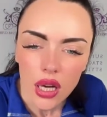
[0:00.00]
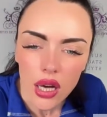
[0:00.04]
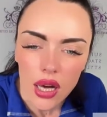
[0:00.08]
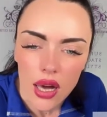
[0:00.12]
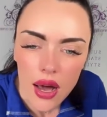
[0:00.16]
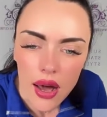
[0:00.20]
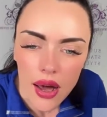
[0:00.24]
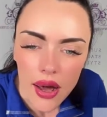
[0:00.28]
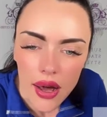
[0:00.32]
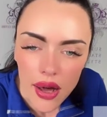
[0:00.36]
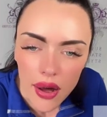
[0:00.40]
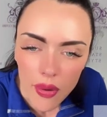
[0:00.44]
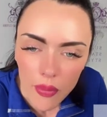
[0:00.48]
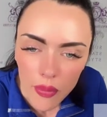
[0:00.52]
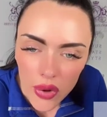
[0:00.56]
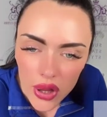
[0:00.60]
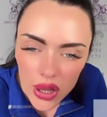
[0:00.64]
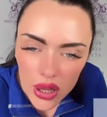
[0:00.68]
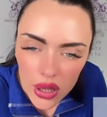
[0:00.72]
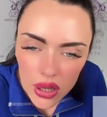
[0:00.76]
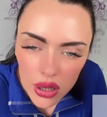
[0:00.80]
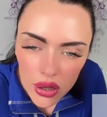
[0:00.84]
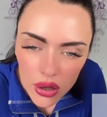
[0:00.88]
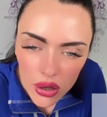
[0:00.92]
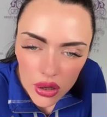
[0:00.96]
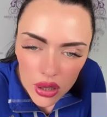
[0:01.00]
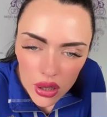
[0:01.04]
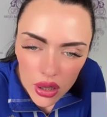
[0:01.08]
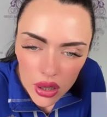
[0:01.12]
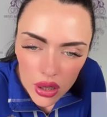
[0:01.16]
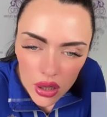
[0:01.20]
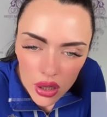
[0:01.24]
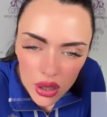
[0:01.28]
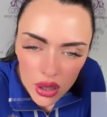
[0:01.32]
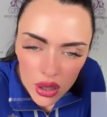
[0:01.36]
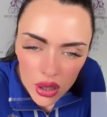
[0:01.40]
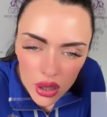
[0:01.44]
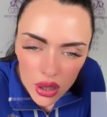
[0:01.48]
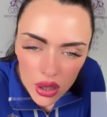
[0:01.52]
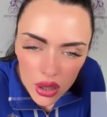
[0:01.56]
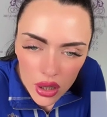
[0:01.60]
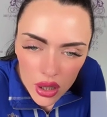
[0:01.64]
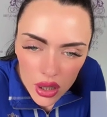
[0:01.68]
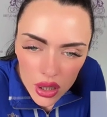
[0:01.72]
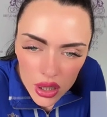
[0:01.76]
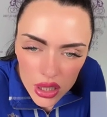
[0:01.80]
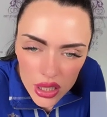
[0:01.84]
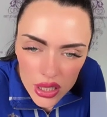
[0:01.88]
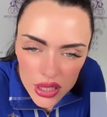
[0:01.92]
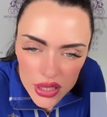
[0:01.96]
Um,
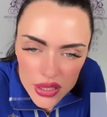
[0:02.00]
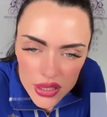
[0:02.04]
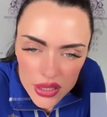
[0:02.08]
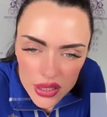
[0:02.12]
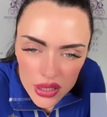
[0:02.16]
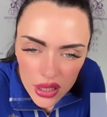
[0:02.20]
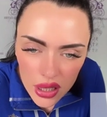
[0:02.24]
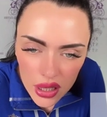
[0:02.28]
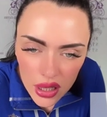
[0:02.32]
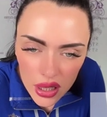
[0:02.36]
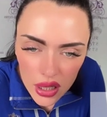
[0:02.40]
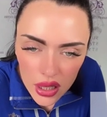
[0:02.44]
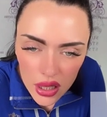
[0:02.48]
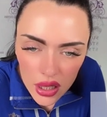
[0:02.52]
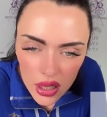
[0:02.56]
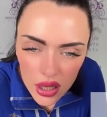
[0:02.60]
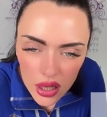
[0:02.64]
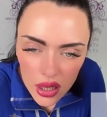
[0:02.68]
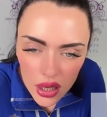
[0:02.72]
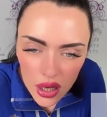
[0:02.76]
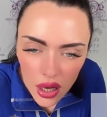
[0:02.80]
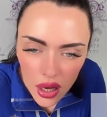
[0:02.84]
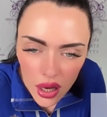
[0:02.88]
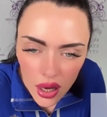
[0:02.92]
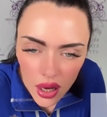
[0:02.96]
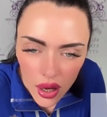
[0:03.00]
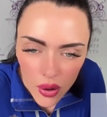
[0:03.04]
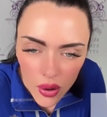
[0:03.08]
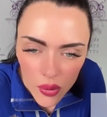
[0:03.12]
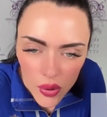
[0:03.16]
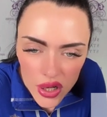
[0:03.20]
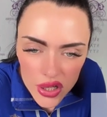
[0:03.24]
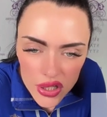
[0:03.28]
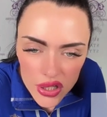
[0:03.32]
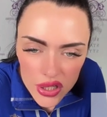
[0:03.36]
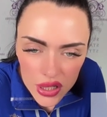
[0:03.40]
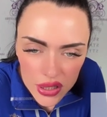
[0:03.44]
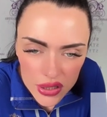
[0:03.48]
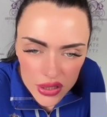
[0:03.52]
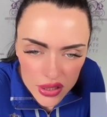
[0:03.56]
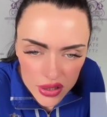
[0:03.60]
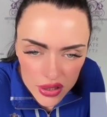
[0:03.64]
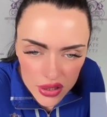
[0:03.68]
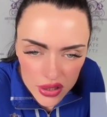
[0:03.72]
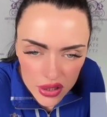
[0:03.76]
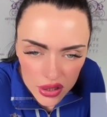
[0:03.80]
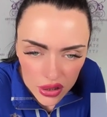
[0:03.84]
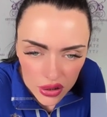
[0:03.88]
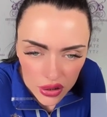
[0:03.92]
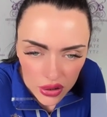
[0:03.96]
let's see. I watched
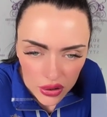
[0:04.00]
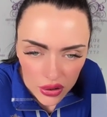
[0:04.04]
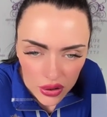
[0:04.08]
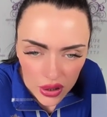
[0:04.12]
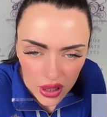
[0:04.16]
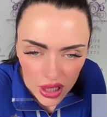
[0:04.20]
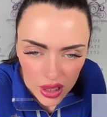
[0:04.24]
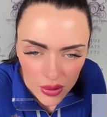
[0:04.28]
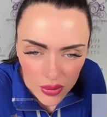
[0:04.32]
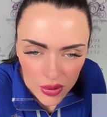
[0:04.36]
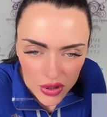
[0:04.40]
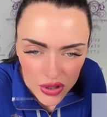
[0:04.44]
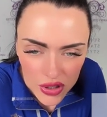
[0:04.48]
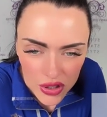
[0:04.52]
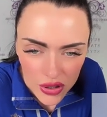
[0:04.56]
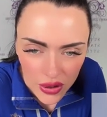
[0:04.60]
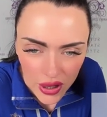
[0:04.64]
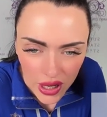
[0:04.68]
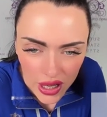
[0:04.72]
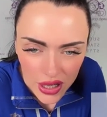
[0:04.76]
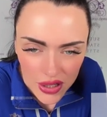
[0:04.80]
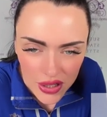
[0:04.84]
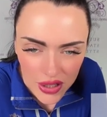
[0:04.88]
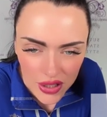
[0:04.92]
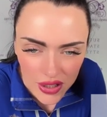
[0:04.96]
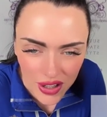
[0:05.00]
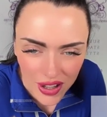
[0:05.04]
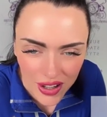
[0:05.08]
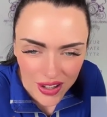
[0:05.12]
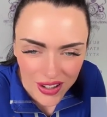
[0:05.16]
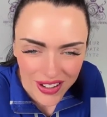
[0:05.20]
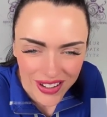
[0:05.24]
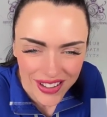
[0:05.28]
Texas 2. LMO's your reaction to it.